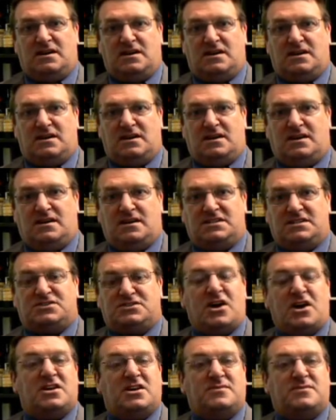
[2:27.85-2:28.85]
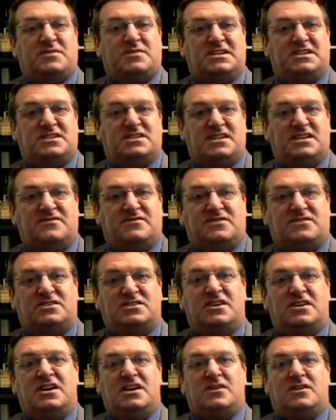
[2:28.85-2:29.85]
uh, is going to be delivered
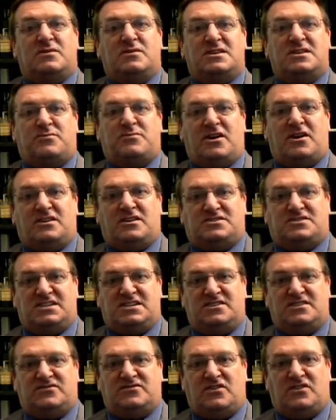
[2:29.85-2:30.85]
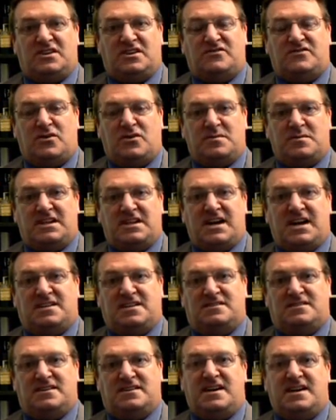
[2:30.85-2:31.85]
when the policy is fully
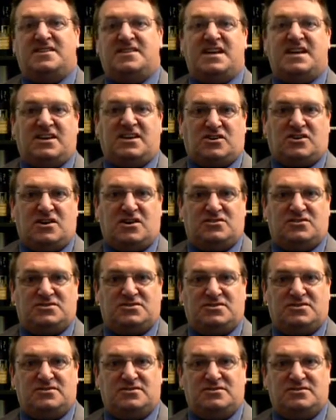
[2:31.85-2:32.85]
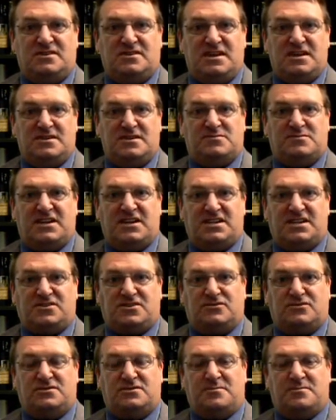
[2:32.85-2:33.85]
formulated. And then it goes to
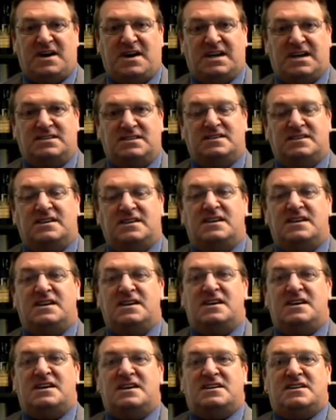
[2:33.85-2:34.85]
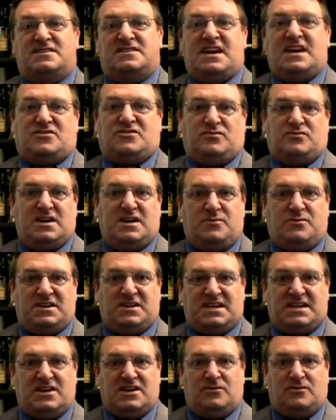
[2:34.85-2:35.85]
political debate that's where we
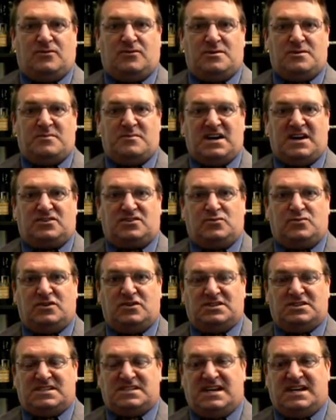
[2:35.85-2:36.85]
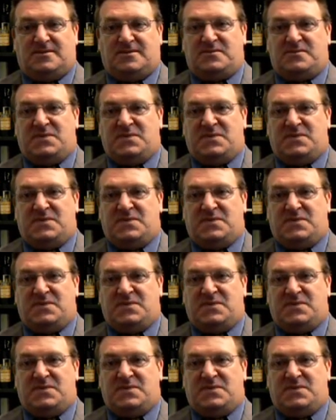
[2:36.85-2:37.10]
get all the bugs worked out.